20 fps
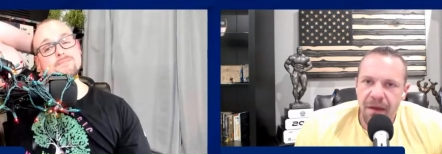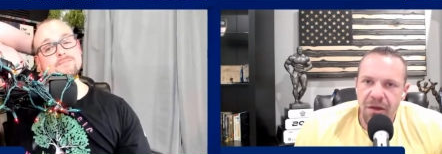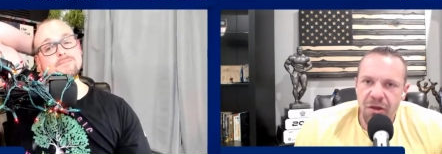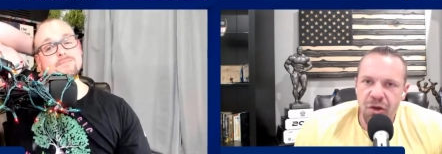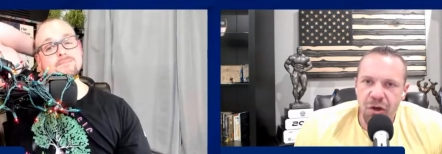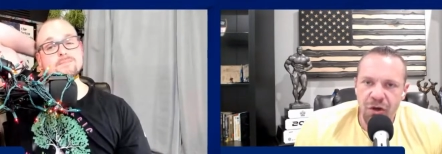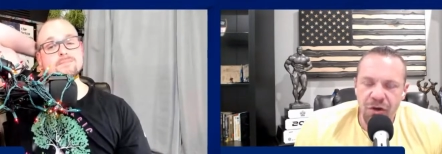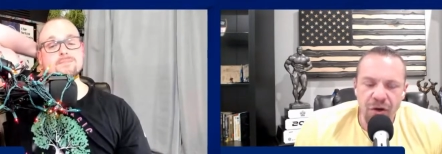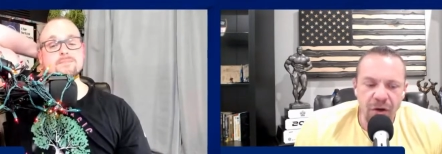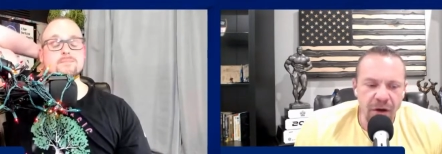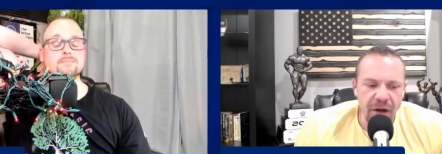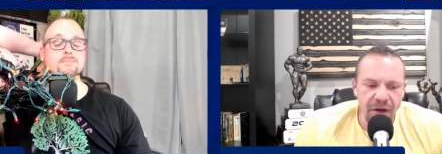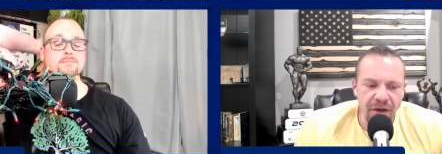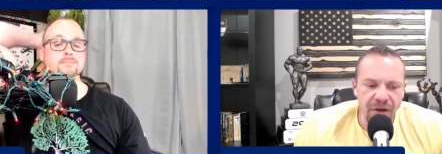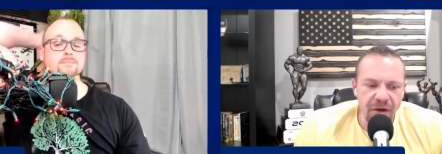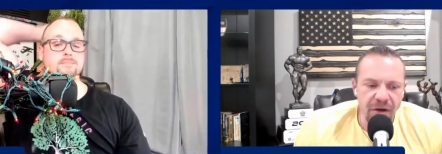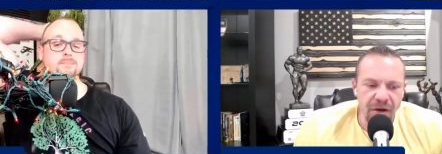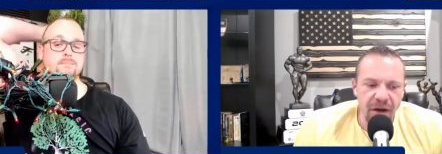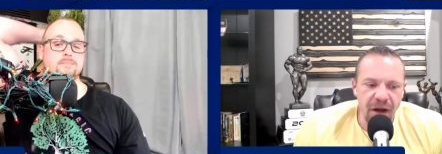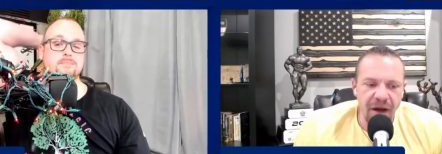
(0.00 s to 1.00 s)
Speaker 1: you're you're
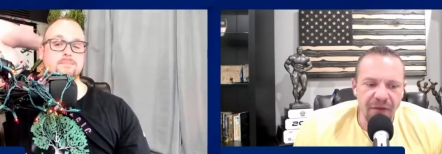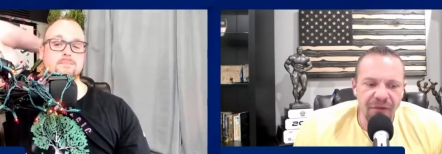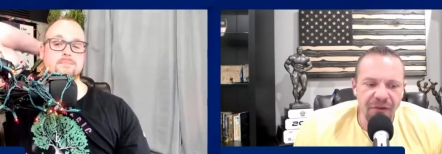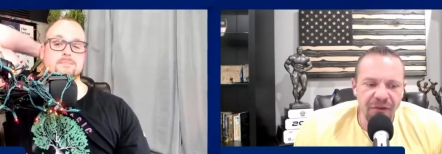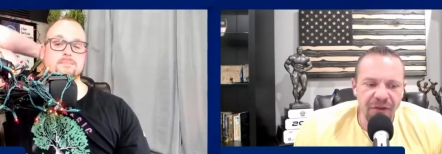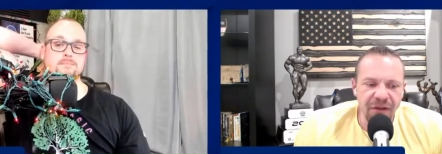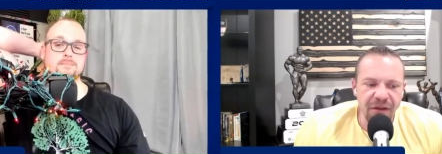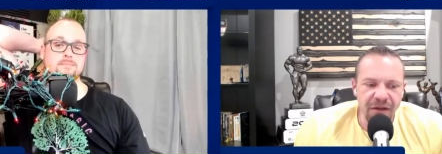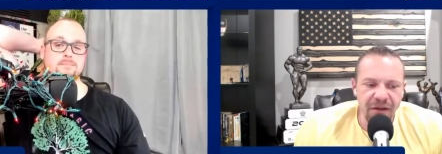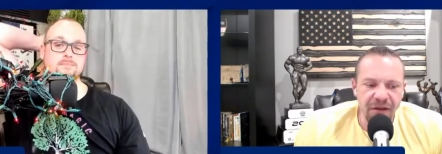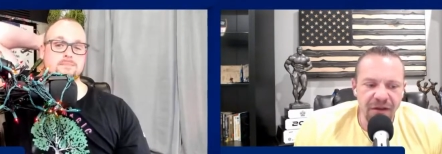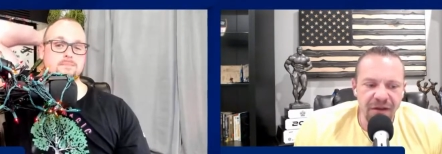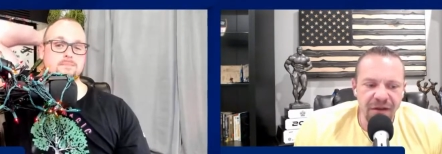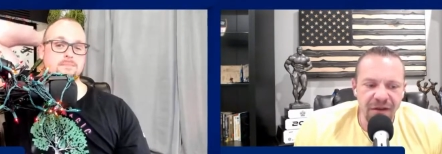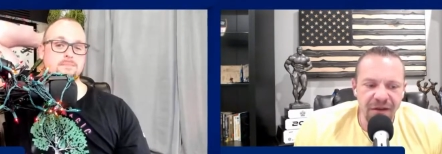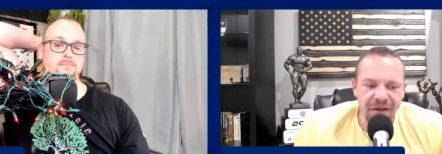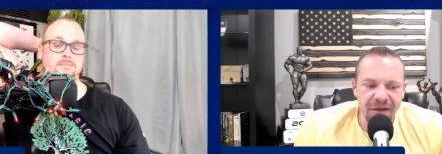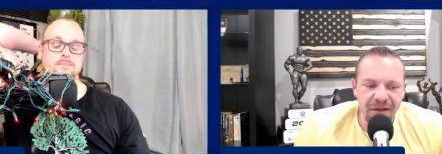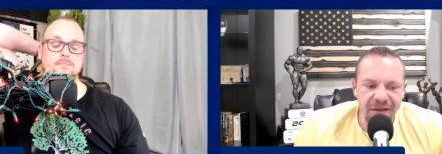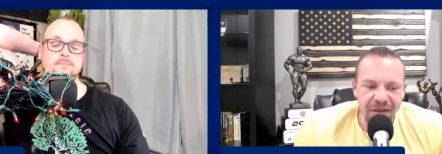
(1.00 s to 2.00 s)
you're obviously
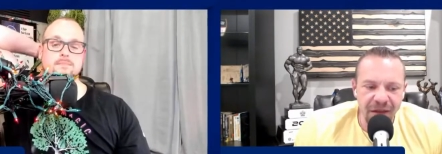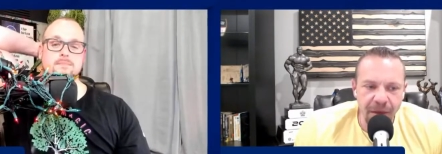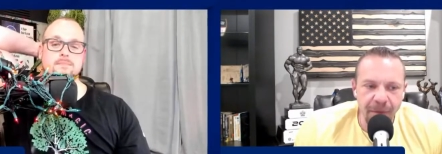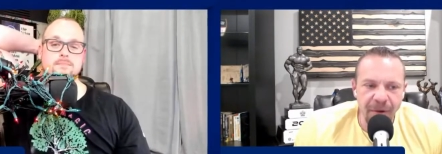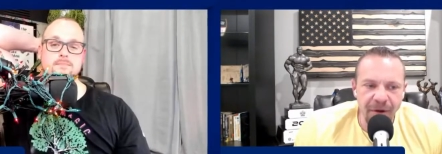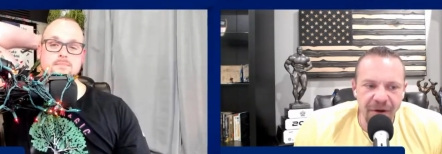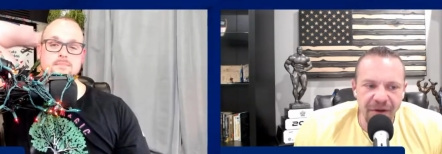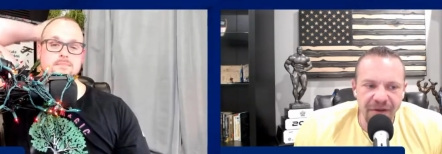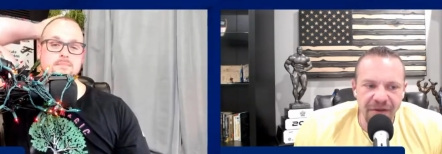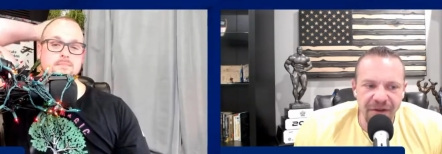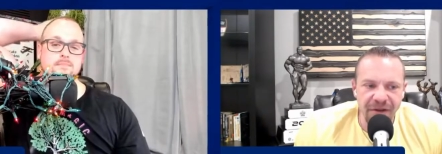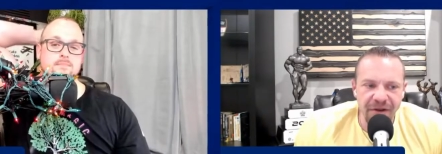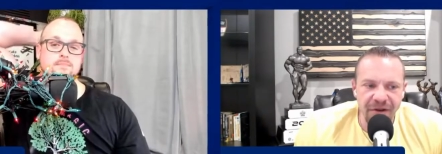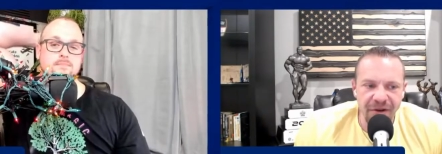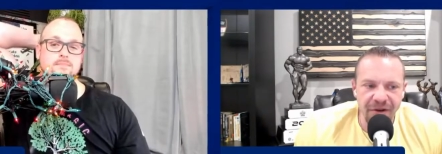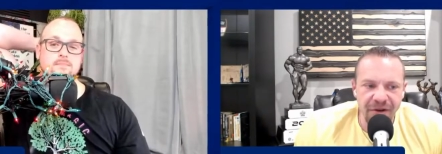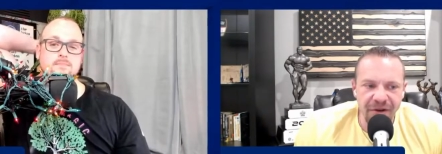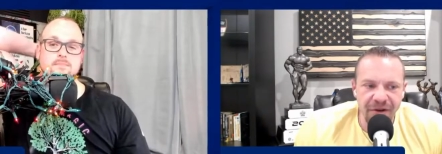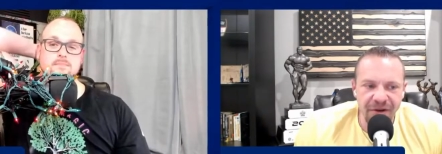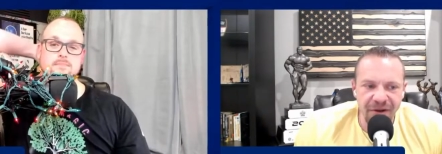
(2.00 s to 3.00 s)
liberties in
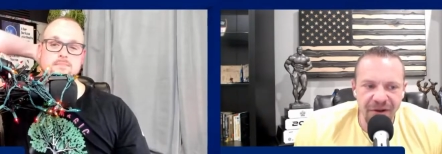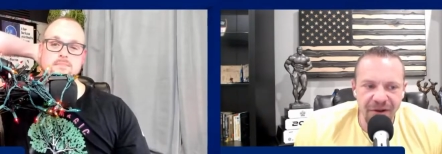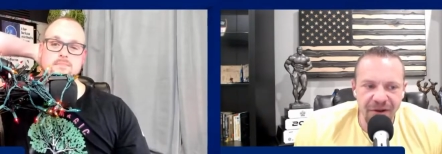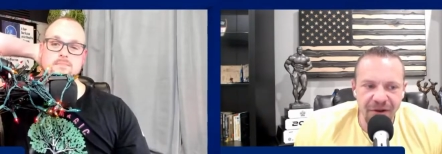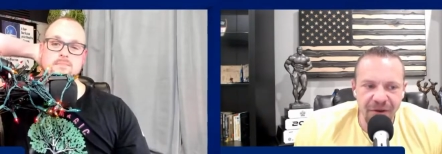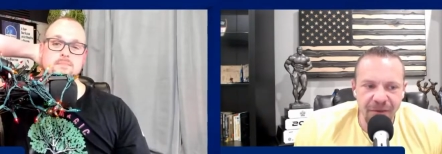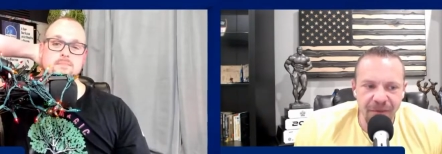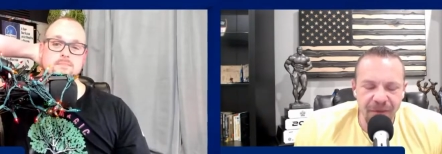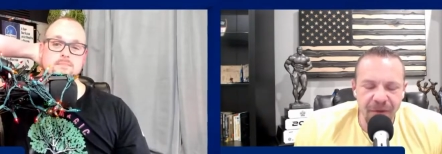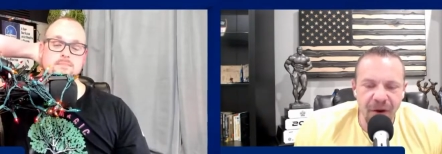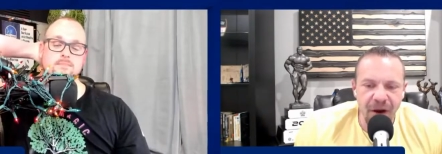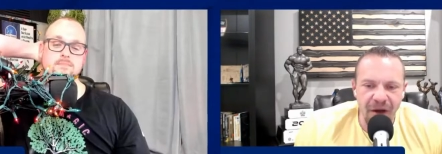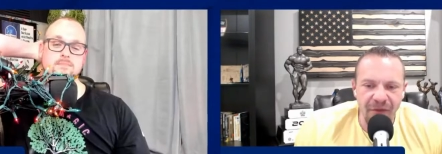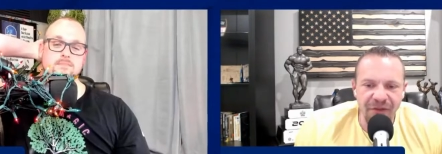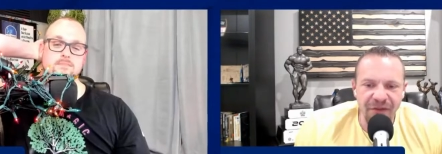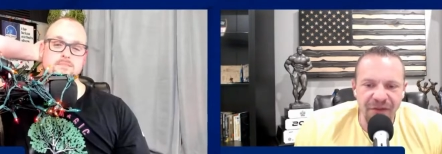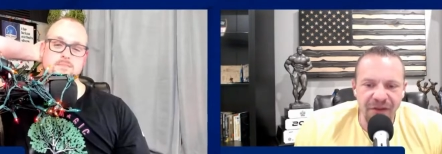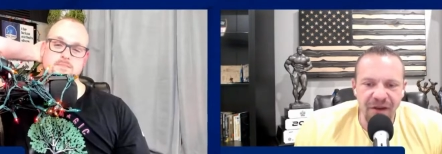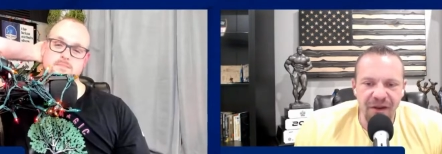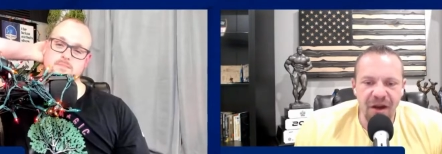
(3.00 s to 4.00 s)
your you're you're
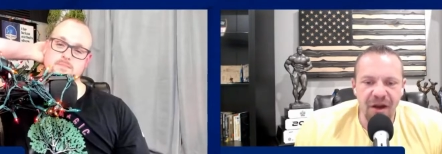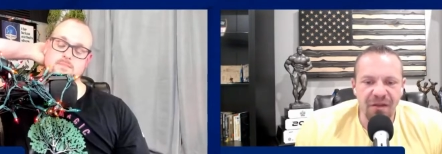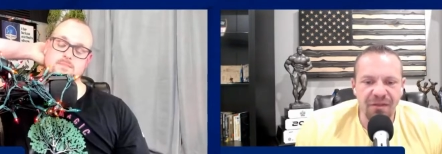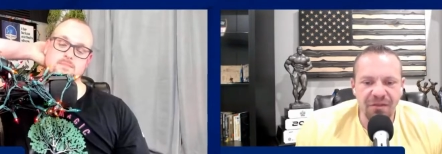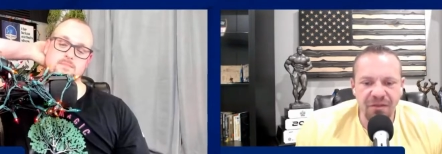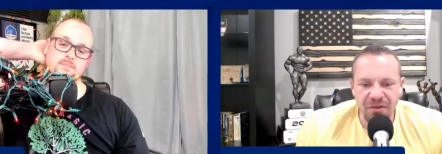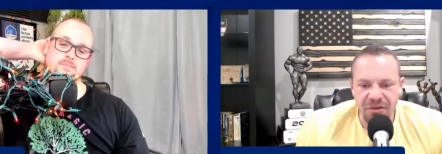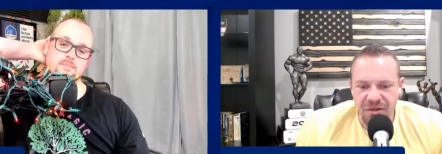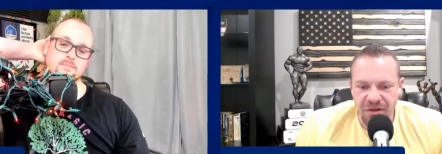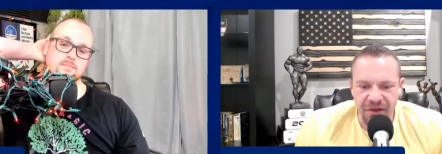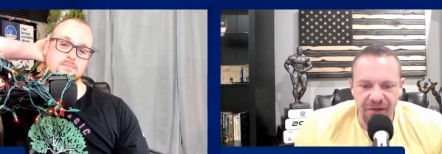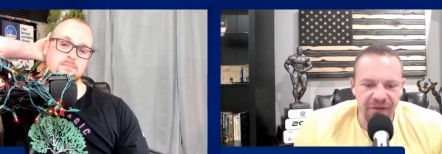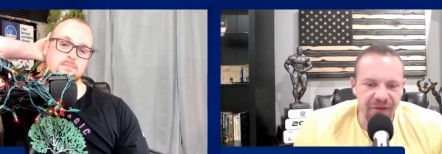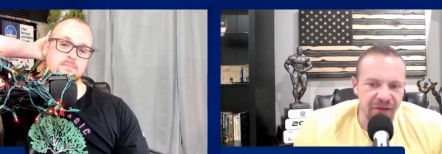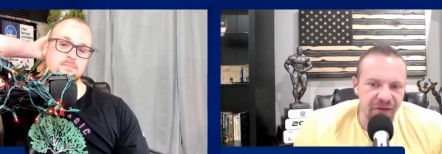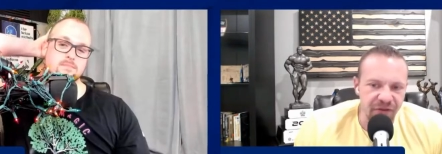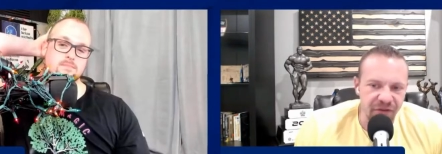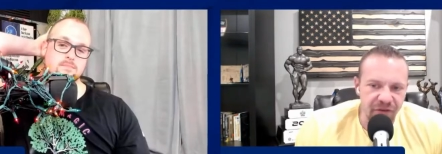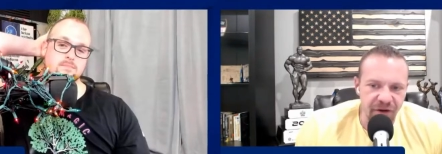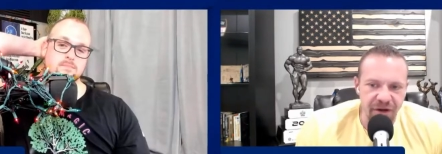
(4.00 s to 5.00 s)
obviously a constitutionalist,
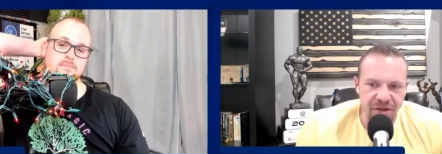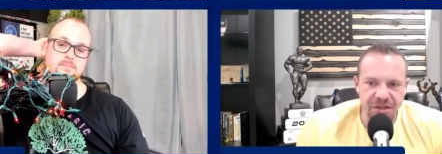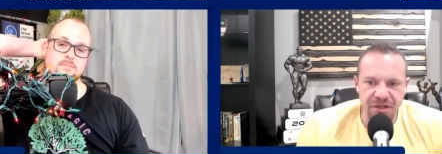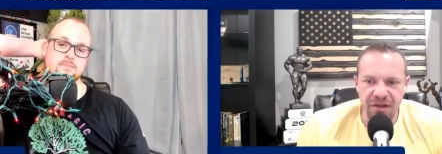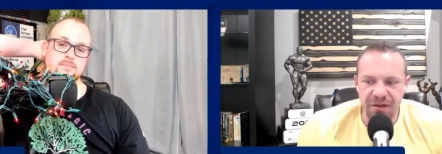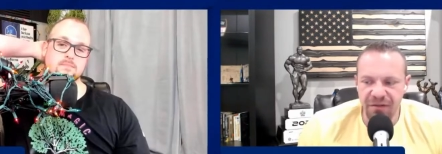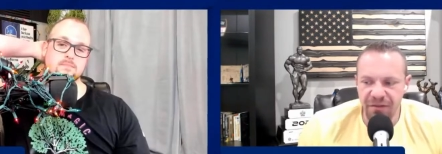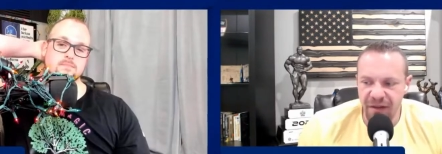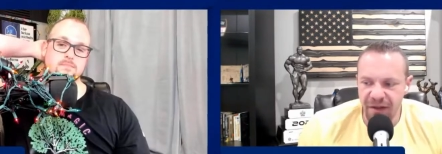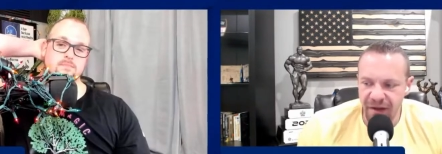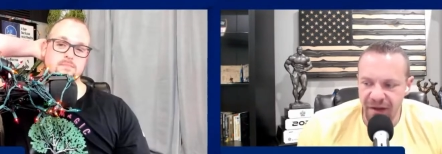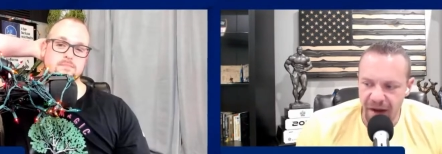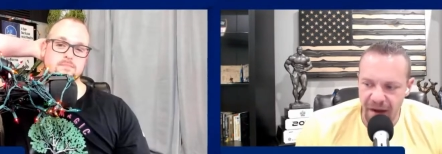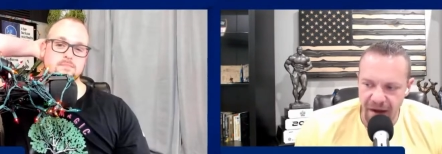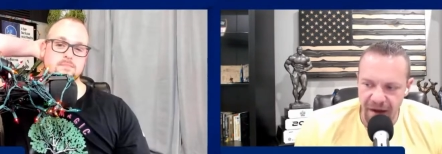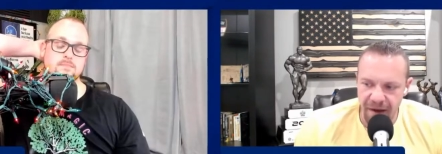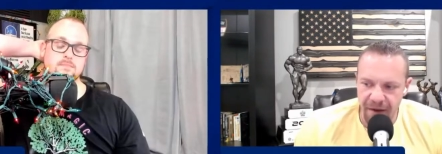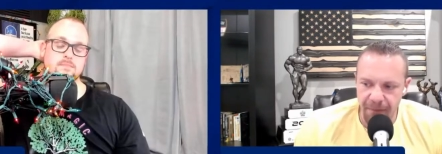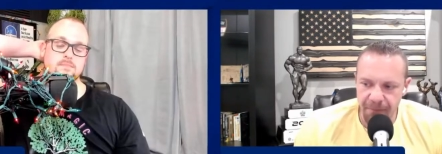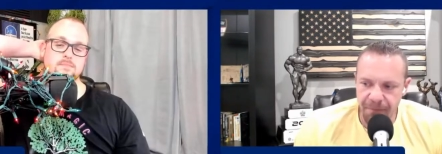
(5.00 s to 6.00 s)
a constructionist like
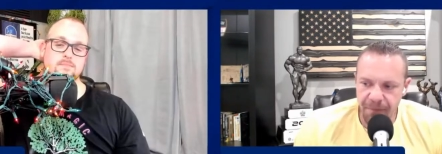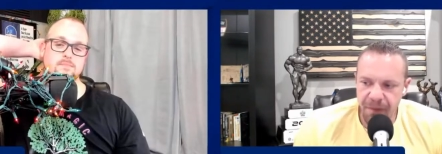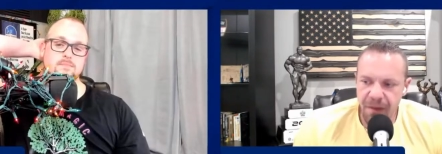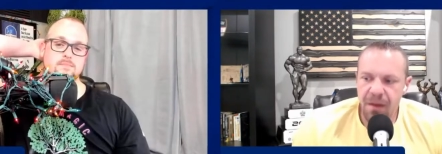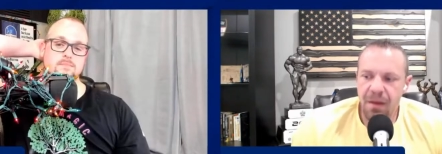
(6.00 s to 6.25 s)
I am.